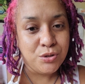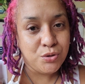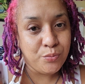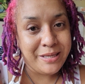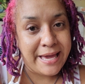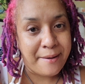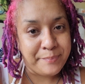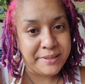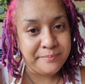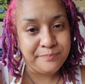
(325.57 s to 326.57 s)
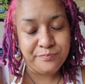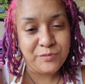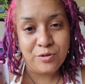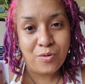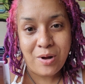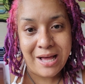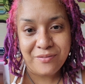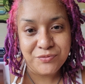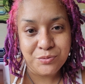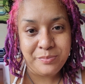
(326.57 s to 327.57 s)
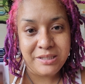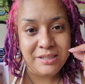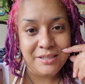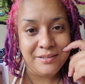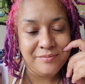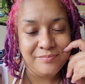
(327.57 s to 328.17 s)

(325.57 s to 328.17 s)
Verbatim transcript: to be happy. You don't have to be